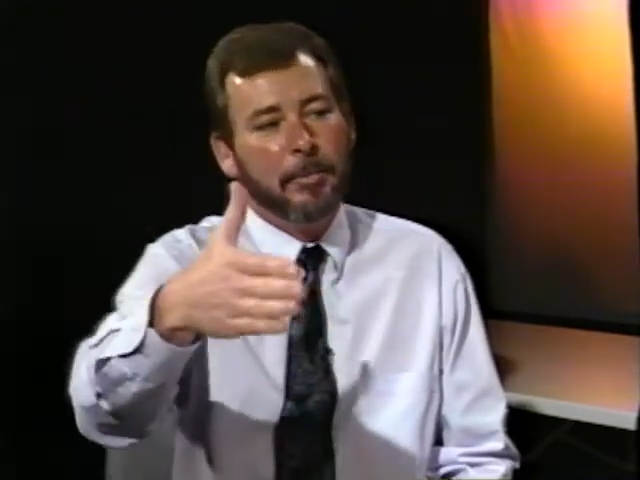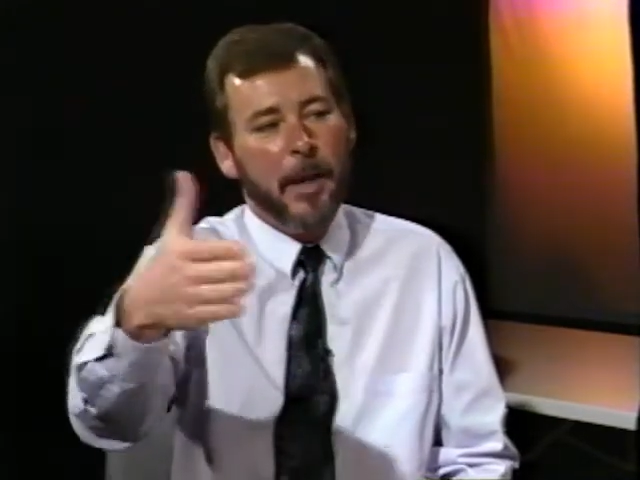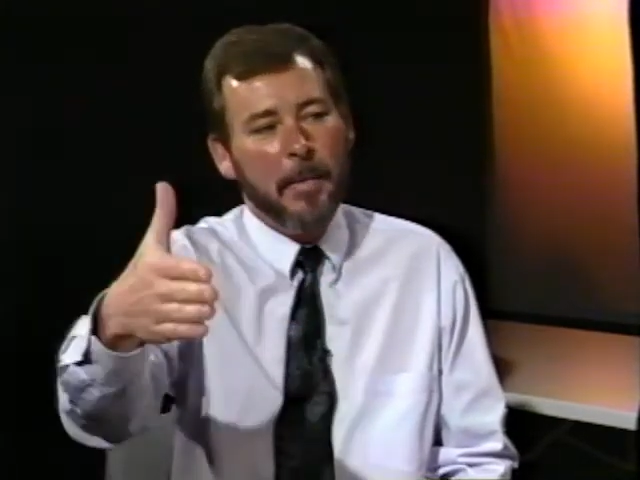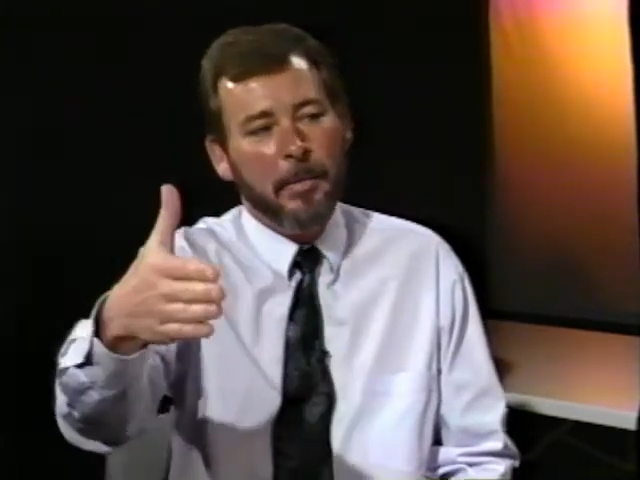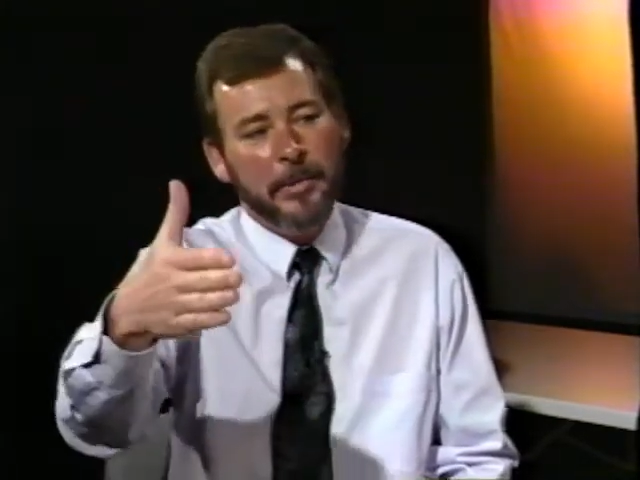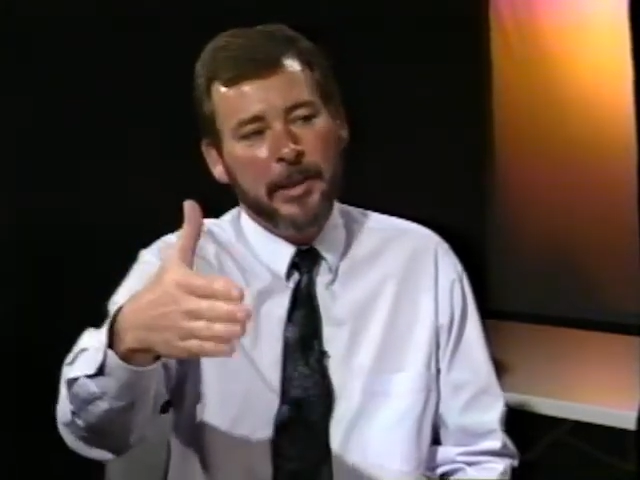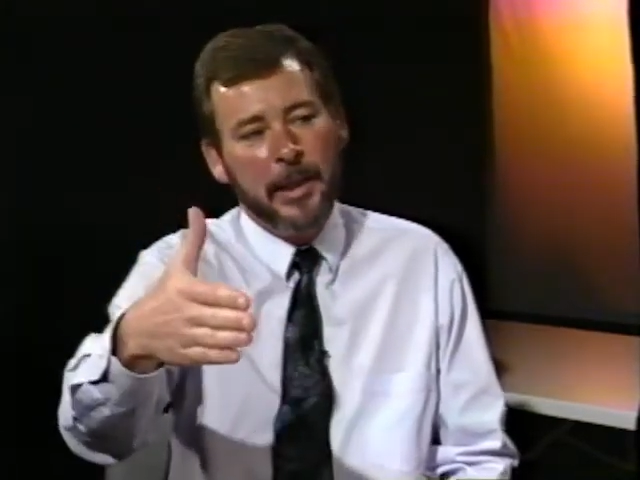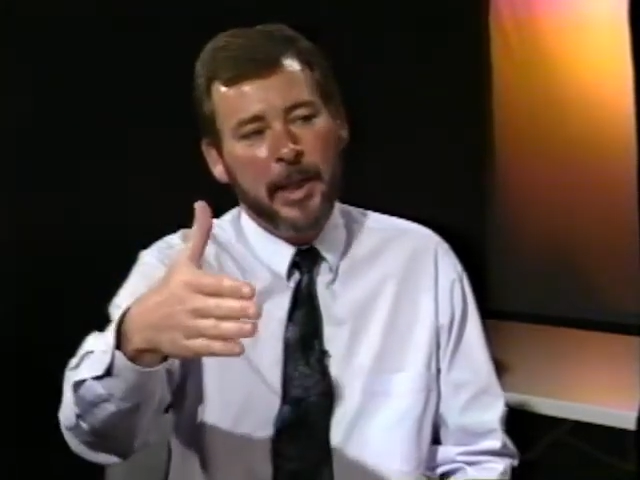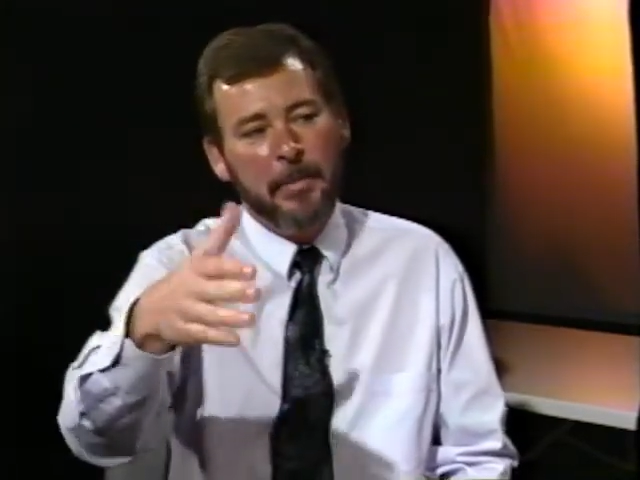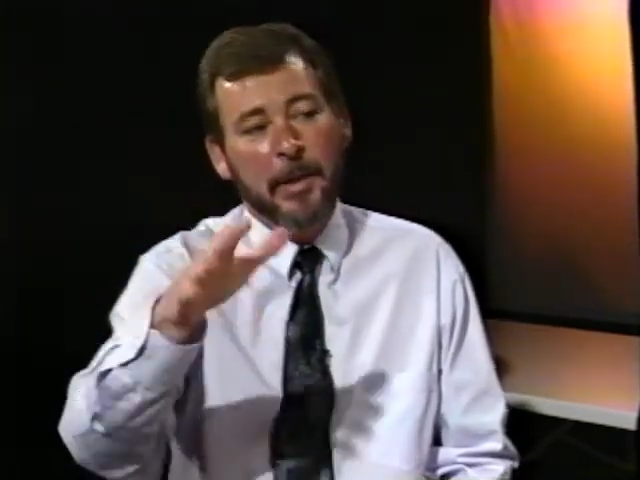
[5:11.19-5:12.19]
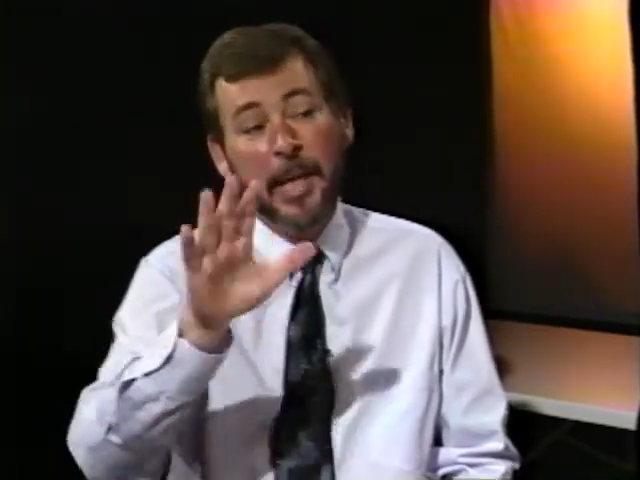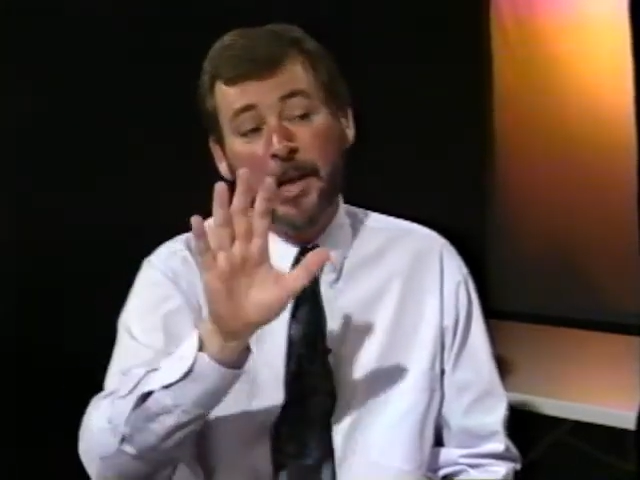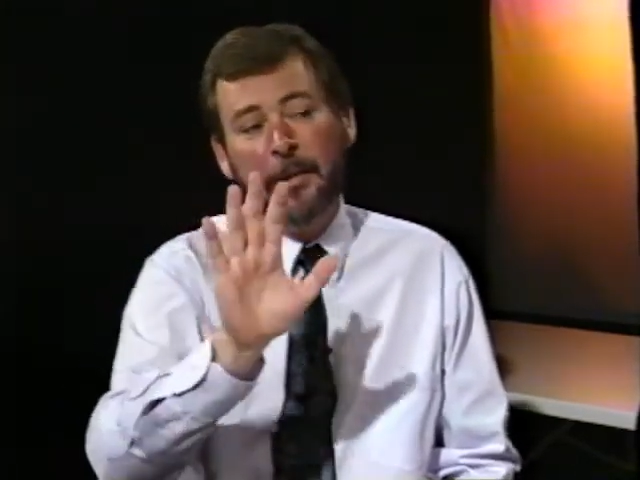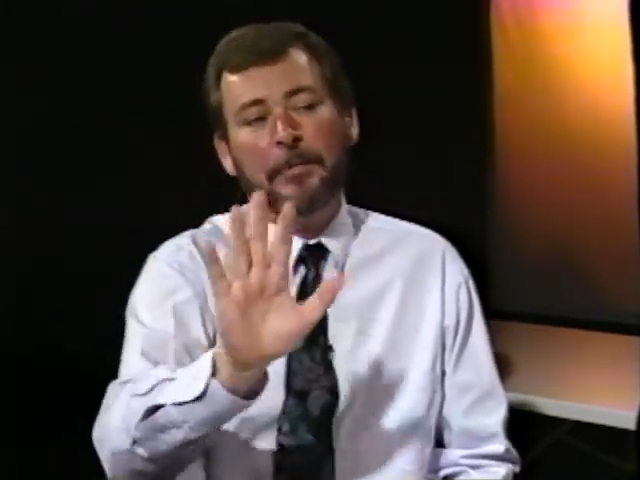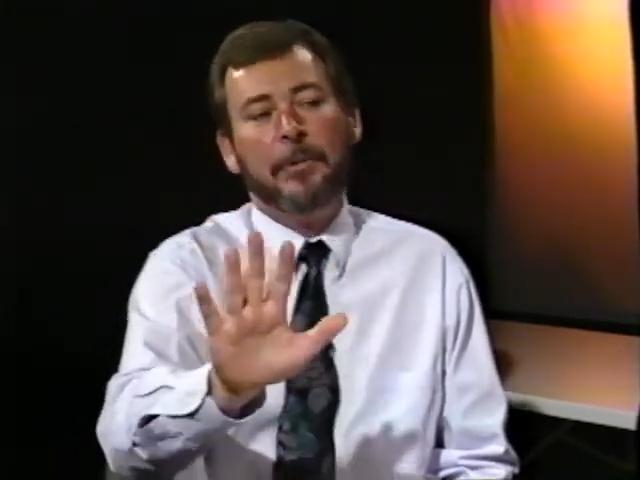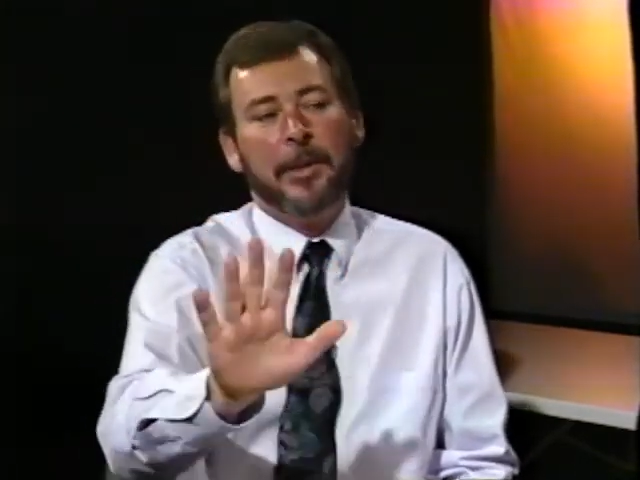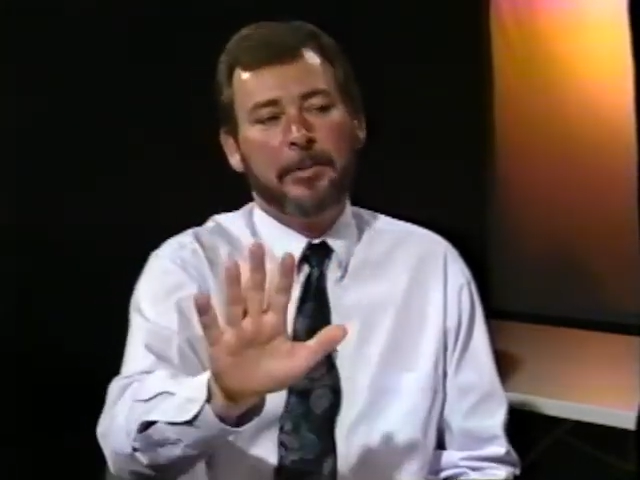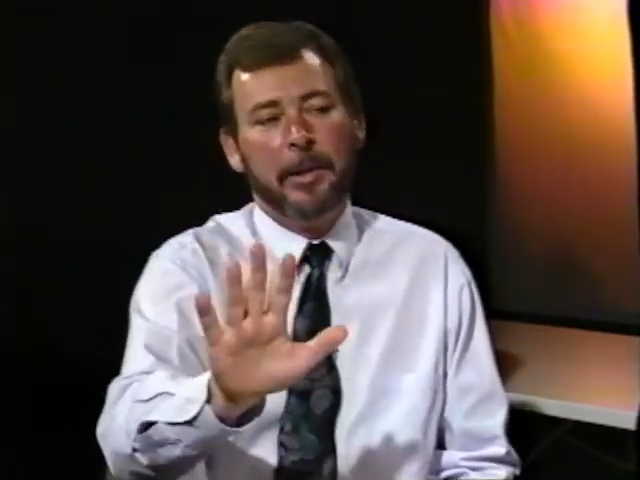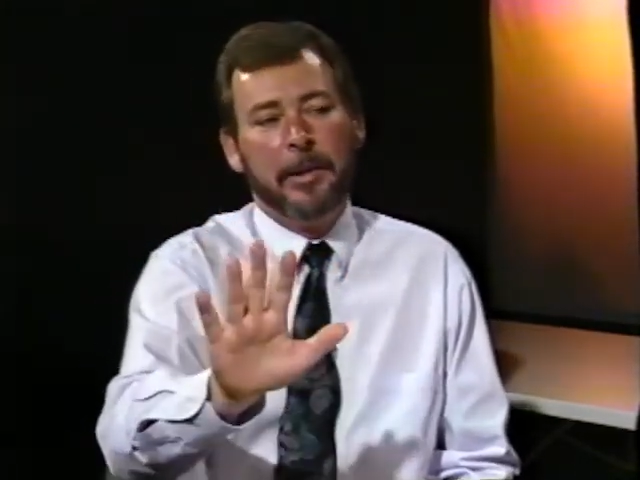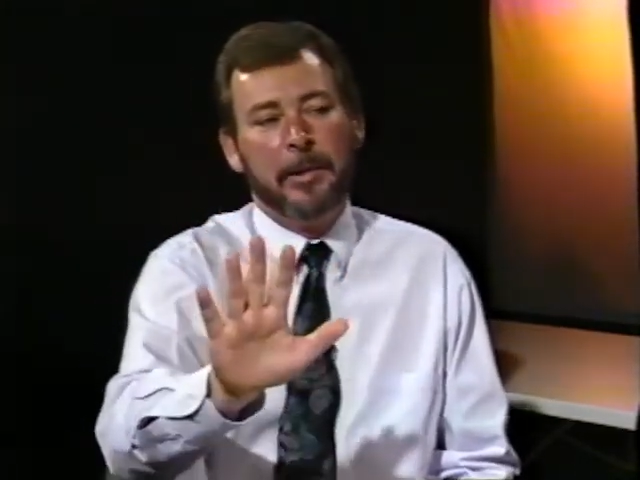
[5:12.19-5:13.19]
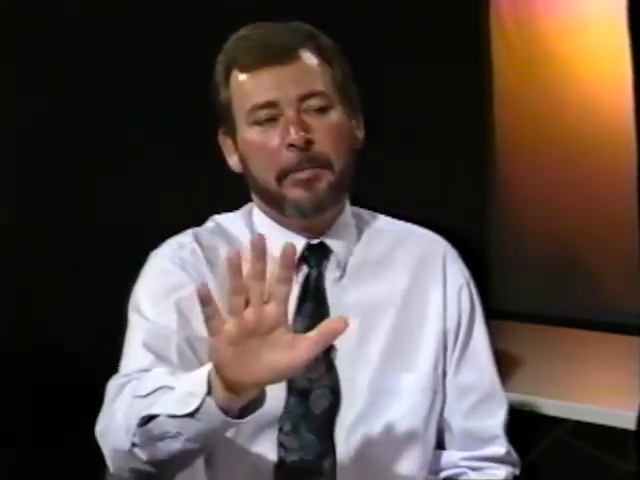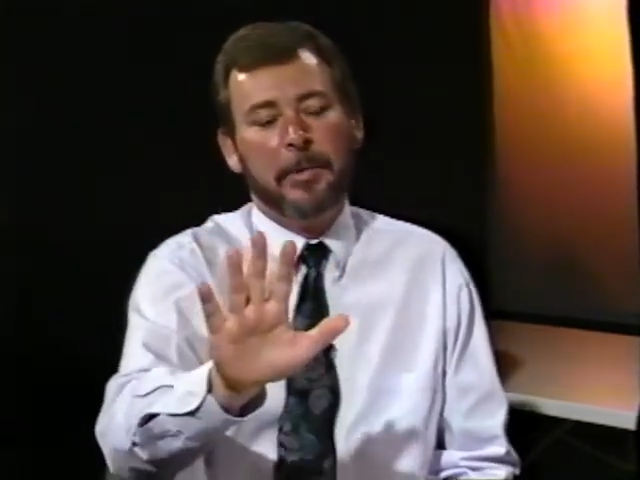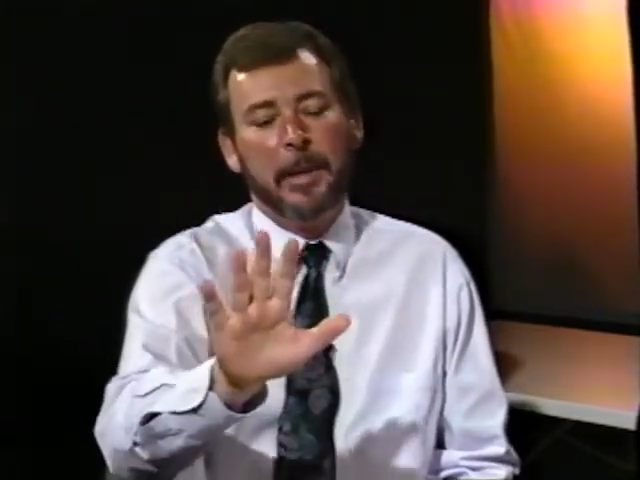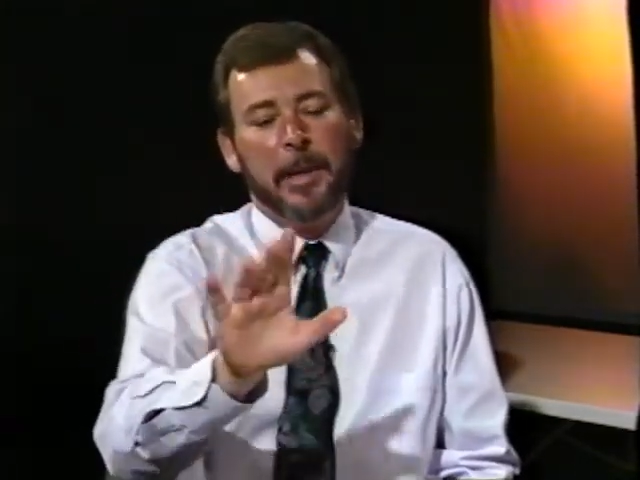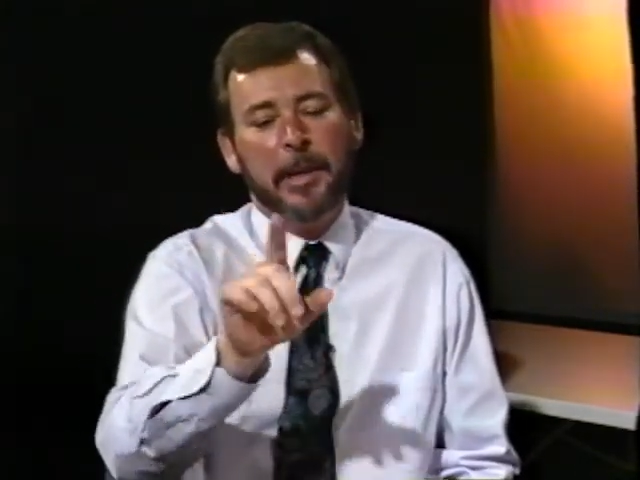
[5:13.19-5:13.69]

or problem in the game, and then frustrating them.